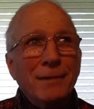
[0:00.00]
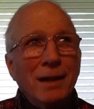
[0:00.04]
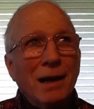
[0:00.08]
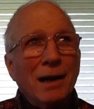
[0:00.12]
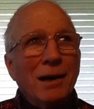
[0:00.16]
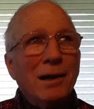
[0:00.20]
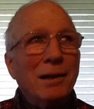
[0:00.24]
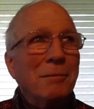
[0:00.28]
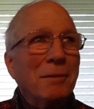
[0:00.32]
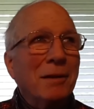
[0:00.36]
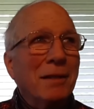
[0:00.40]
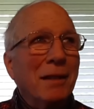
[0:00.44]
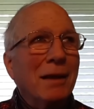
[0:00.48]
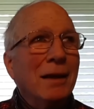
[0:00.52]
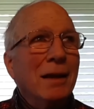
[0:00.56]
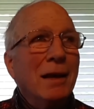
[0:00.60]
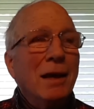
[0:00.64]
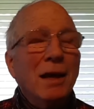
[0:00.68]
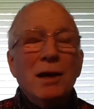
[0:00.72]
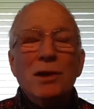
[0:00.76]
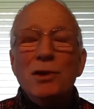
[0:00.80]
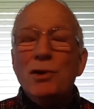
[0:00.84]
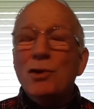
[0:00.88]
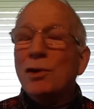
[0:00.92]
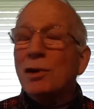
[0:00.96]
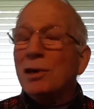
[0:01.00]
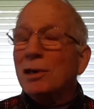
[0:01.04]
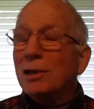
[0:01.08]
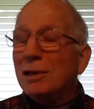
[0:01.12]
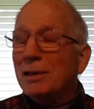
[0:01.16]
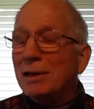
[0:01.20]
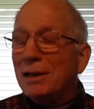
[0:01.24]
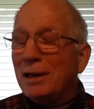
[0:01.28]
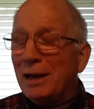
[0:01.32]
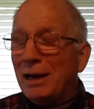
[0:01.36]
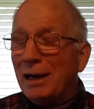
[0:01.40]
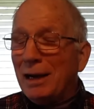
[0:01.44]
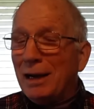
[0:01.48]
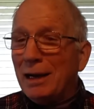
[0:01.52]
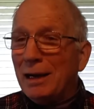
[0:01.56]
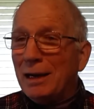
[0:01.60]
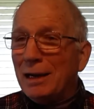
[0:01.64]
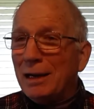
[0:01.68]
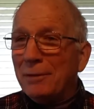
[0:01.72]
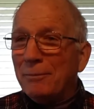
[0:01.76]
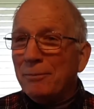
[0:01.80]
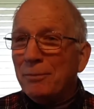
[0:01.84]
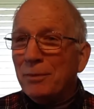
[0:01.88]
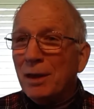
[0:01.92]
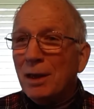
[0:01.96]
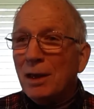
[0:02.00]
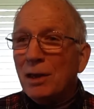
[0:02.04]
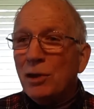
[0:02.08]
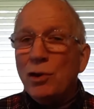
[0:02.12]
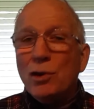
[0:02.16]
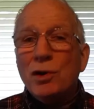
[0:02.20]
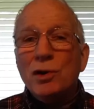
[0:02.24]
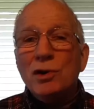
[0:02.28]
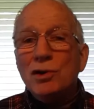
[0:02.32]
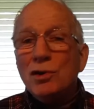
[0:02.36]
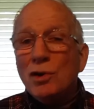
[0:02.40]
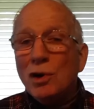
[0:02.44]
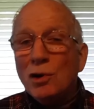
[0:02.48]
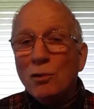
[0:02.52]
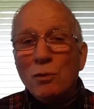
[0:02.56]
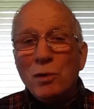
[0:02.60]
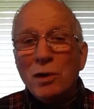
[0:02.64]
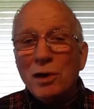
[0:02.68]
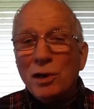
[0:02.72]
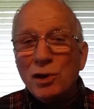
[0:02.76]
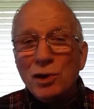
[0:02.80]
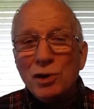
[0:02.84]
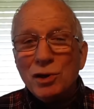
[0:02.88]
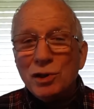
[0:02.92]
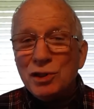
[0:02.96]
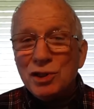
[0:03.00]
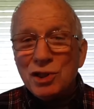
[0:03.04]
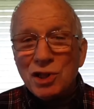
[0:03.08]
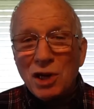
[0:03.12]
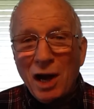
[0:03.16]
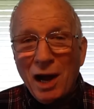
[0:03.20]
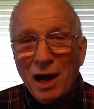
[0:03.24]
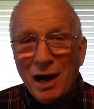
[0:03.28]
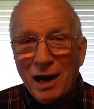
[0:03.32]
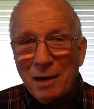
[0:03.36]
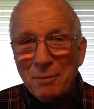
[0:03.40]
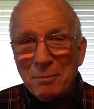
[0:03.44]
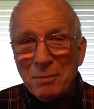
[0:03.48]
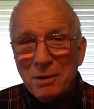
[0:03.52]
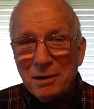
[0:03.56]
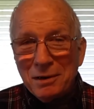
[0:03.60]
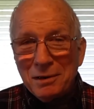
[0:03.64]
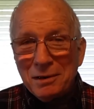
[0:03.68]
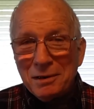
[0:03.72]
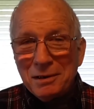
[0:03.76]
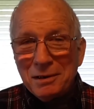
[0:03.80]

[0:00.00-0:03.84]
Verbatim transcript: uh, you can uh, you can do a really good job